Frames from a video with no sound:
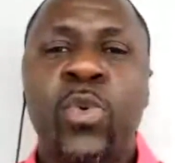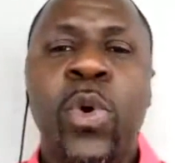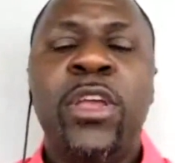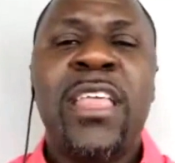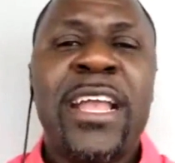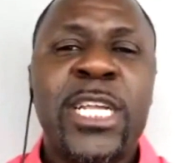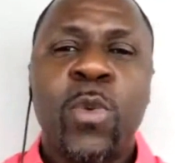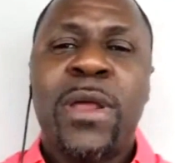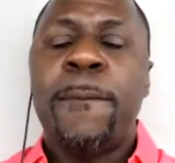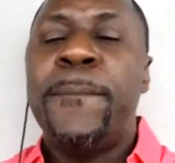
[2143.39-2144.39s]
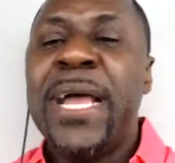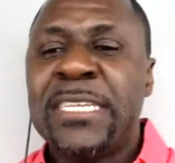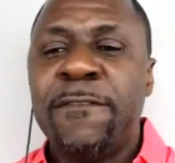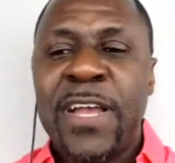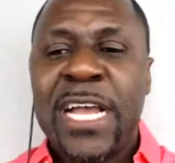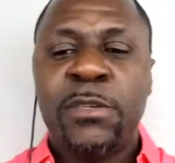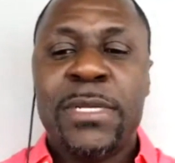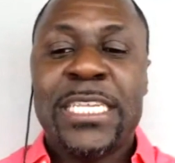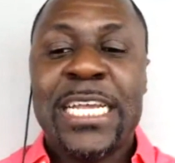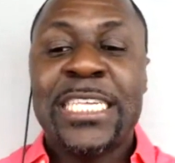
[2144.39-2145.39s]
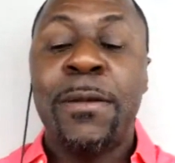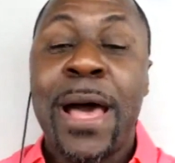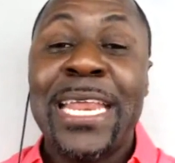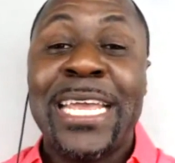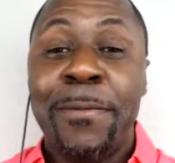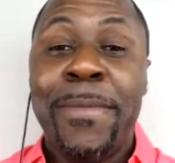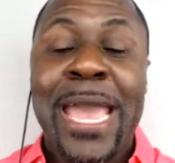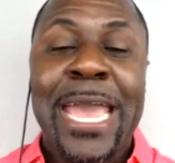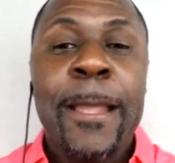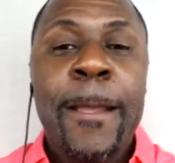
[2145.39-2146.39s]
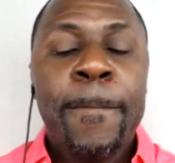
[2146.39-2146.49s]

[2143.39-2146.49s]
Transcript: what do you think is one of the best investments that somebody can make?